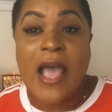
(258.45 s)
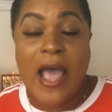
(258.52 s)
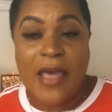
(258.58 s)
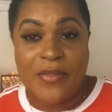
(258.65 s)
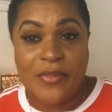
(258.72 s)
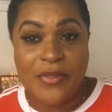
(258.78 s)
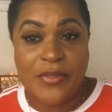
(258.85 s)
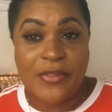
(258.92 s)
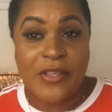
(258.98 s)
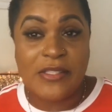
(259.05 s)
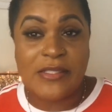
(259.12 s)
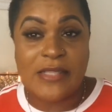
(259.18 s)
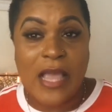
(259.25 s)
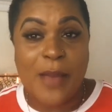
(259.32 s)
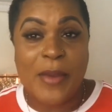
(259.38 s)
And
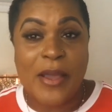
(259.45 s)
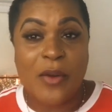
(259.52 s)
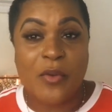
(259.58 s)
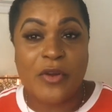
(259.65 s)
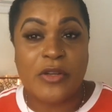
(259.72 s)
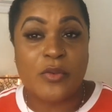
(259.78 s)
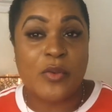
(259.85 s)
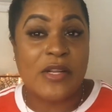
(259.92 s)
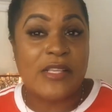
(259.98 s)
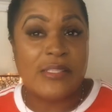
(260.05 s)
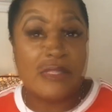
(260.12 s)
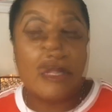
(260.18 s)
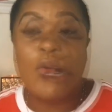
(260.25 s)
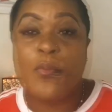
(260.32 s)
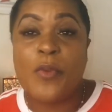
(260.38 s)
this time I wore it with a
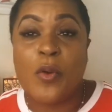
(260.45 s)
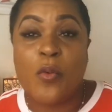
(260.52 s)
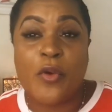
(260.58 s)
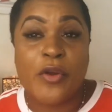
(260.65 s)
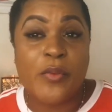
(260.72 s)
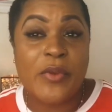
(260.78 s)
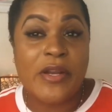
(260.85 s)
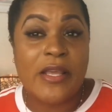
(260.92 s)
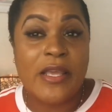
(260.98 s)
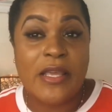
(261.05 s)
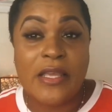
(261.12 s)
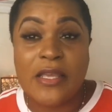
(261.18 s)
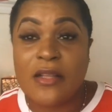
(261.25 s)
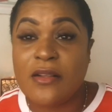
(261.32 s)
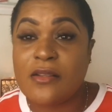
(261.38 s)
sneaker. Could be worn with
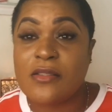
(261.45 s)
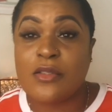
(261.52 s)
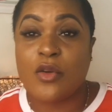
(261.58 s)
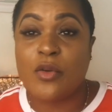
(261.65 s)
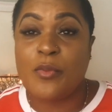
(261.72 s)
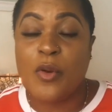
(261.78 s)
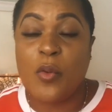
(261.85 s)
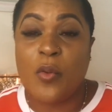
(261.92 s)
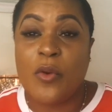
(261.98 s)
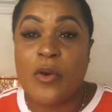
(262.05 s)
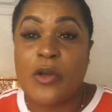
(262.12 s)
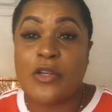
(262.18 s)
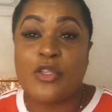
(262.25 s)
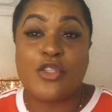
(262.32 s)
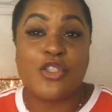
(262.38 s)
heels, could be
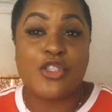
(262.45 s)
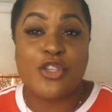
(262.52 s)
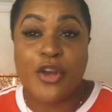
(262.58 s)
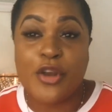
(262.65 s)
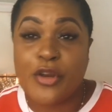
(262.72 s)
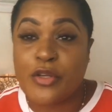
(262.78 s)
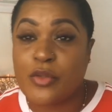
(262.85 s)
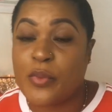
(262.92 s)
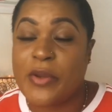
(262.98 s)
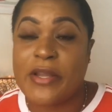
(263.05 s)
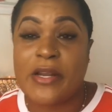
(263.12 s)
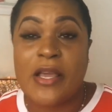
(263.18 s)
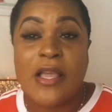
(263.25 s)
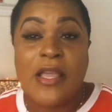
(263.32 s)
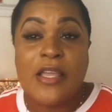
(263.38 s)
worn to church
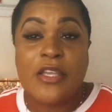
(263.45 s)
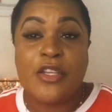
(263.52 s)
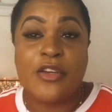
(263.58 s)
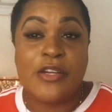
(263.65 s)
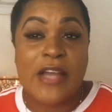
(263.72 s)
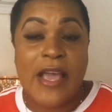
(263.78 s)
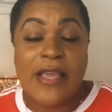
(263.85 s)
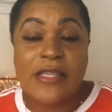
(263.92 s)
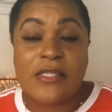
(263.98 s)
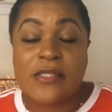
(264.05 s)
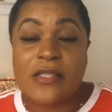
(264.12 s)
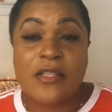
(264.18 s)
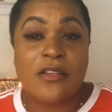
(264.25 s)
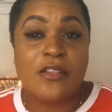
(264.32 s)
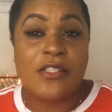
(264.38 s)
with your
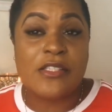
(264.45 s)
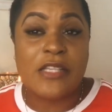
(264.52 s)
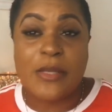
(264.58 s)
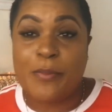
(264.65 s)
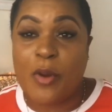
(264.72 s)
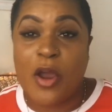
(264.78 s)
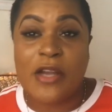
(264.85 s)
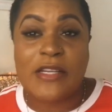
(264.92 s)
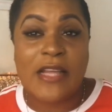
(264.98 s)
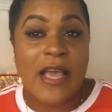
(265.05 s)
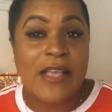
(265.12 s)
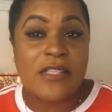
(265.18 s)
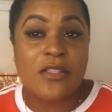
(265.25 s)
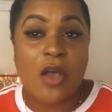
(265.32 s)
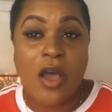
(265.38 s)
nice little slipper
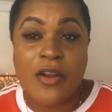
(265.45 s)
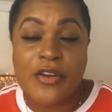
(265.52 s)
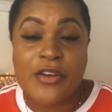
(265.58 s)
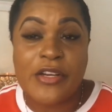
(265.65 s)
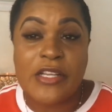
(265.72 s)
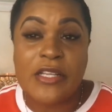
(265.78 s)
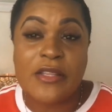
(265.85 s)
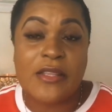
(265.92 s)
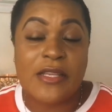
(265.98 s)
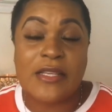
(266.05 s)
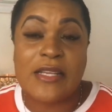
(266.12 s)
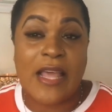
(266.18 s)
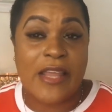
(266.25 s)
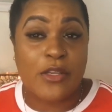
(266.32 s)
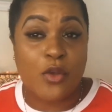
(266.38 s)
tights underneath
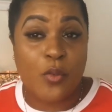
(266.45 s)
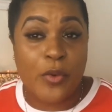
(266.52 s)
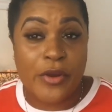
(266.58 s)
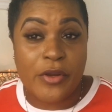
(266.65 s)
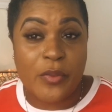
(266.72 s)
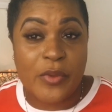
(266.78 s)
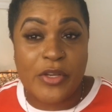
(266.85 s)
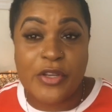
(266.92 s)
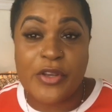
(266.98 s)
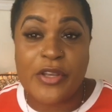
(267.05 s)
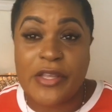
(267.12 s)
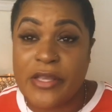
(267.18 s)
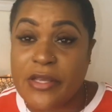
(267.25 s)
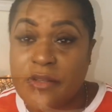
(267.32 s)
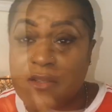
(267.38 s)
it and you wear it with your
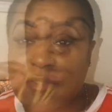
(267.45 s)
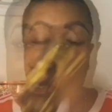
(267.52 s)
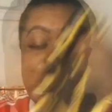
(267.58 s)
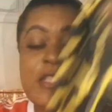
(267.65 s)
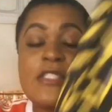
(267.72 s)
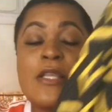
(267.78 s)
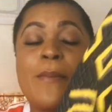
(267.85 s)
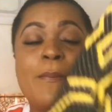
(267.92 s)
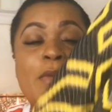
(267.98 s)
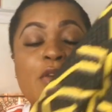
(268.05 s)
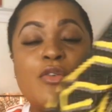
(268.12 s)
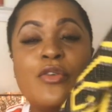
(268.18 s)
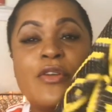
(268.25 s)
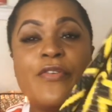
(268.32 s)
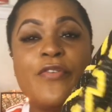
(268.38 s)
heels. And it's a
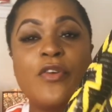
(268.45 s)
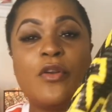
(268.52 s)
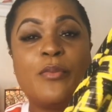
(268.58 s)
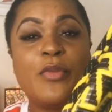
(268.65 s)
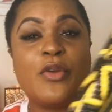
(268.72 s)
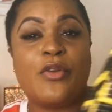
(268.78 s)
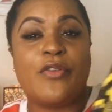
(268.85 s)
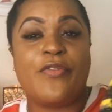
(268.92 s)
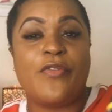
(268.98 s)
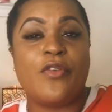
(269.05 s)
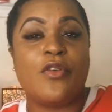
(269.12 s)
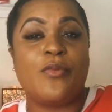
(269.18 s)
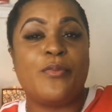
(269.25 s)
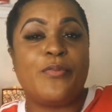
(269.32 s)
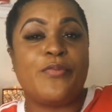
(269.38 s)
beautiful,
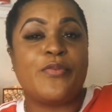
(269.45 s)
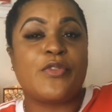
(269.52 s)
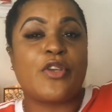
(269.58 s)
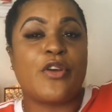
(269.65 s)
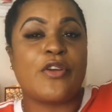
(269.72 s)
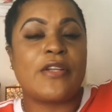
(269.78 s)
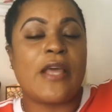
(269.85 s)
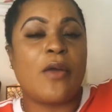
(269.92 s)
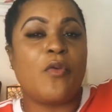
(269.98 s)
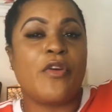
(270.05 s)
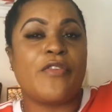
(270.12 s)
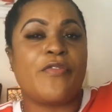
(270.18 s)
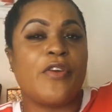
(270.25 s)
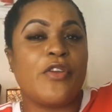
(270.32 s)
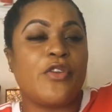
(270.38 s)
beautiful skirt skirt I
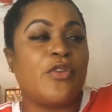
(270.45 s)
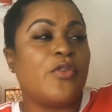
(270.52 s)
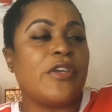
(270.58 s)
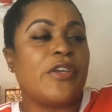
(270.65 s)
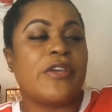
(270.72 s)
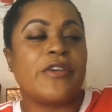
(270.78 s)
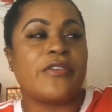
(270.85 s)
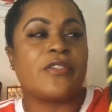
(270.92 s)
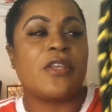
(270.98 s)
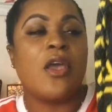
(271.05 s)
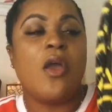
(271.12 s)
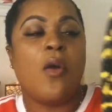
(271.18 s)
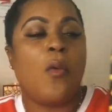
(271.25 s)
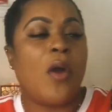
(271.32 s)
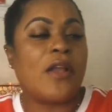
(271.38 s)
wore it for New Year's
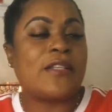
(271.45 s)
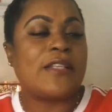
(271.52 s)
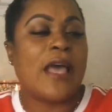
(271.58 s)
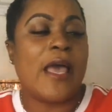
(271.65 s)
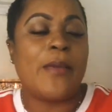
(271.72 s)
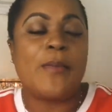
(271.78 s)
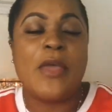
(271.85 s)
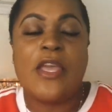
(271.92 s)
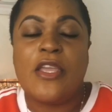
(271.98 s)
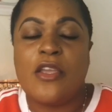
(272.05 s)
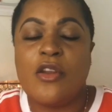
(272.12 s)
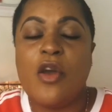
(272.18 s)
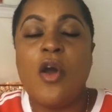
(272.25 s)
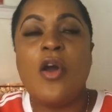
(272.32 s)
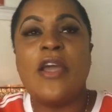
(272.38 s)
one time
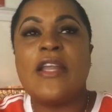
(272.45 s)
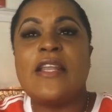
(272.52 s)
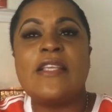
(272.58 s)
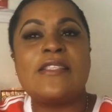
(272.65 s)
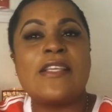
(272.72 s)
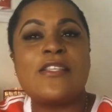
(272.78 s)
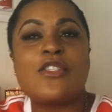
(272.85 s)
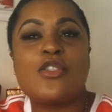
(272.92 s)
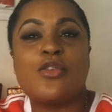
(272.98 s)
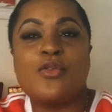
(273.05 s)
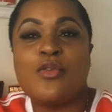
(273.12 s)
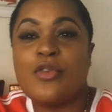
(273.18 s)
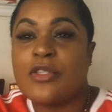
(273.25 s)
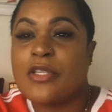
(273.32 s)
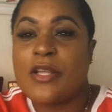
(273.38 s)
you know it is a
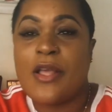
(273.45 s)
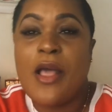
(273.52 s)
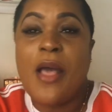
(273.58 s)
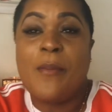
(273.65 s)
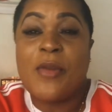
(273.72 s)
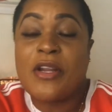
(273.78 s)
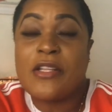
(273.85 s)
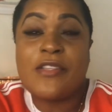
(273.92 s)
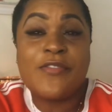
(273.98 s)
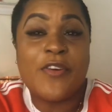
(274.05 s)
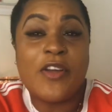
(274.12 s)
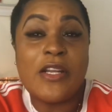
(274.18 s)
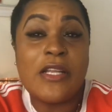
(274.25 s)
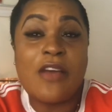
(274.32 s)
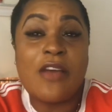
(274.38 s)
suit but it's
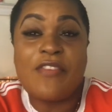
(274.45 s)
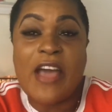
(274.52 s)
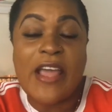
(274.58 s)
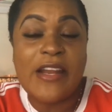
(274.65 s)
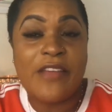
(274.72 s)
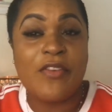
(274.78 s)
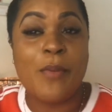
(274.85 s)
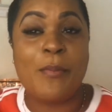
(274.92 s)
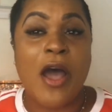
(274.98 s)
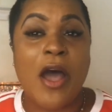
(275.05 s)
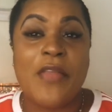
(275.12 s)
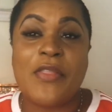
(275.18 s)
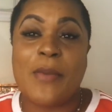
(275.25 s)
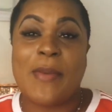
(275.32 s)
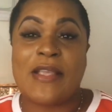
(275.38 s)
funny enough I never
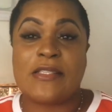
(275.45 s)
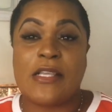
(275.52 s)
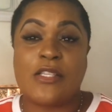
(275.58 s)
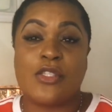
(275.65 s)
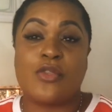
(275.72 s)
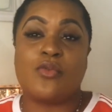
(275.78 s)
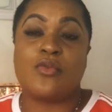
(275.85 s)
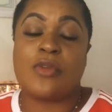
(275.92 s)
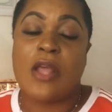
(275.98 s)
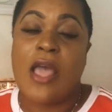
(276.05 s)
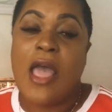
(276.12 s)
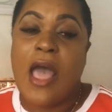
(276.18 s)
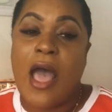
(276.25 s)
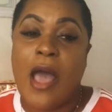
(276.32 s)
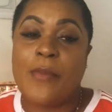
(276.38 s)
bought them as a suit
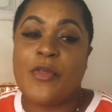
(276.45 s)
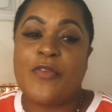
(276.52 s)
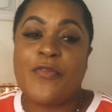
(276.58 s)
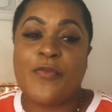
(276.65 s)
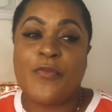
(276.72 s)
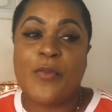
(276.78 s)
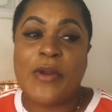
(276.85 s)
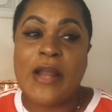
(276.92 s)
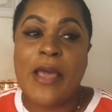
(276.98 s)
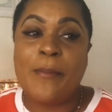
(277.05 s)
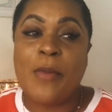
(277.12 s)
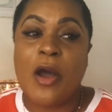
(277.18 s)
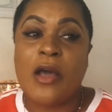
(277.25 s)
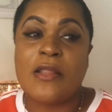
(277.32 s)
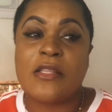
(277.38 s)
and um, the, when I
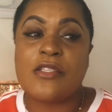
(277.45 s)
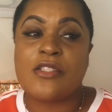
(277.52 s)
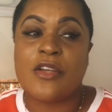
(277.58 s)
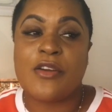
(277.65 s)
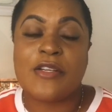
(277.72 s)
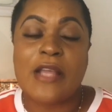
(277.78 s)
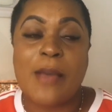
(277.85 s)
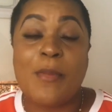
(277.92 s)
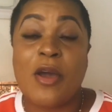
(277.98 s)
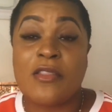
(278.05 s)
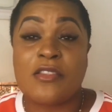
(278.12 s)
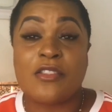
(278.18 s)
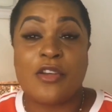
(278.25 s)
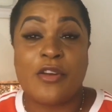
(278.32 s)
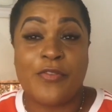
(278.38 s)
bought the skirt I
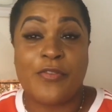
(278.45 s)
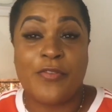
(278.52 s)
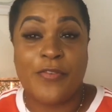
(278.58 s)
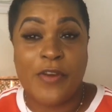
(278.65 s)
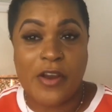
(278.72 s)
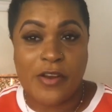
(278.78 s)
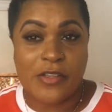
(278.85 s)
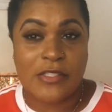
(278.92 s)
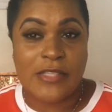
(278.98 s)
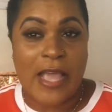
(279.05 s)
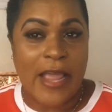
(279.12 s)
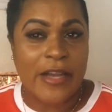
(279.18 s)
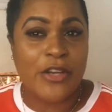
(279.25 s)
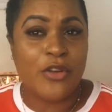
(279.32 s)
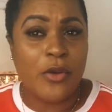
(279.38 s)
bought the skirt first
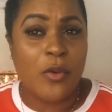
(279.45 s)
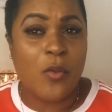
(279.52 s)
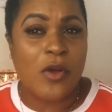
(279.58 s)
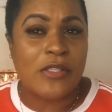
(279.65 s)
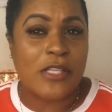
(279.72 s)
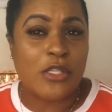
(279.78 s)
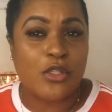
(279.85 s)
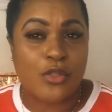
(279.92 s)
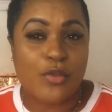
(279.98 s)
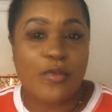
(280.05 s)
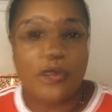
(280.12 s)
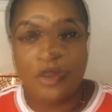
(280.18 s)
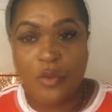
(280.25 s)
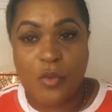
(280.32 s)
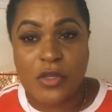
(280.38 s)
I knew it was a
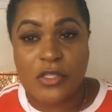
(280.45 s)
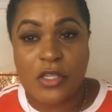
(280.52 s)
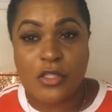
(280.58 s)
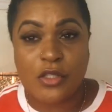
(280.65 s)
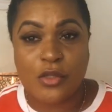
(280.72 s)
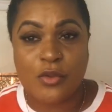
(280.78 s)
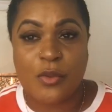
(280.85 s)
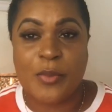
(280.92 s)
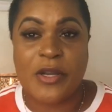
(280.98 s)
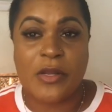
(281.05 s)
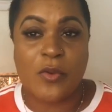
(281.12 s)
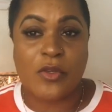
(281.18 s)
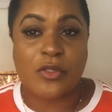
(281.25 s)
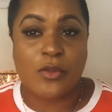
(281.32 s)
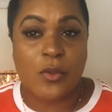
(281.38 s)
suit I knew it was a suit but
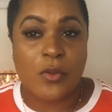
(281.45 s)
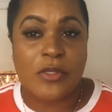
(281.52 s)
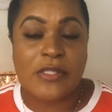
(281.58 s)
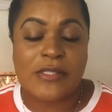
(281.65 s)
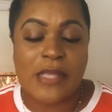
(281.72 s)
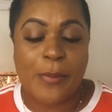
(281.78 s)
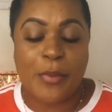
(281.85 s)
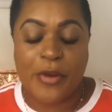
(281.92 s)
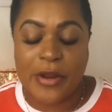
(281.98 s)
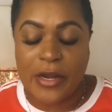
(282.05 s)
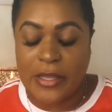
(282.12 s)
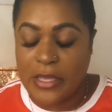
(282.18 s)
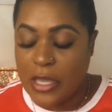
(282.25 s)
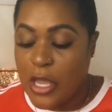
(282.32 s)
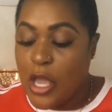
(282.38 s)
it was sold
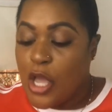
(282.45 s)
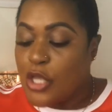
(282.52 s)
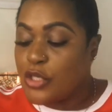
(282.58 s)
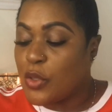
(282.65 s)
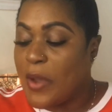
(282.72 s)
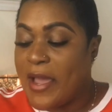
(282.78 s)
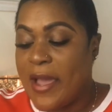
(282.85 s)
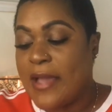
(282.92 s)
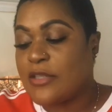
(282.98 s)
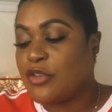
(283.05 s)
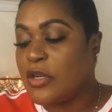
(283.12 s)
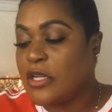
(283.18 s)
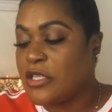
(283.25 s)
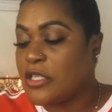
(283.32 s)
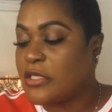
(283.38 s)
separately so I
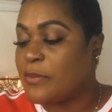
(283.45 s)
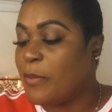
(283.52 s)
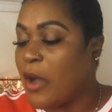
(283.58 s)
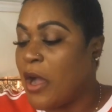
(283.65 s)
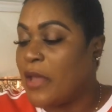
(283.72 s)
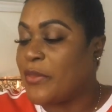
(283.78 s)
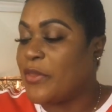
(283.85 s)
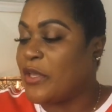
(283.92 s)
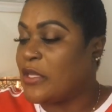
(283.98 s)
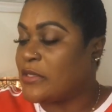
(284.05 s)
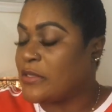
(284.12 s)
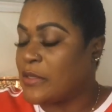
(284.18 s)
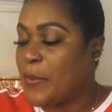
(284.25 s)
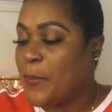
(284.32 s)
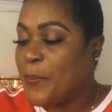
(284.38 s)
actually just bought
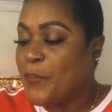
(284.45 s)
this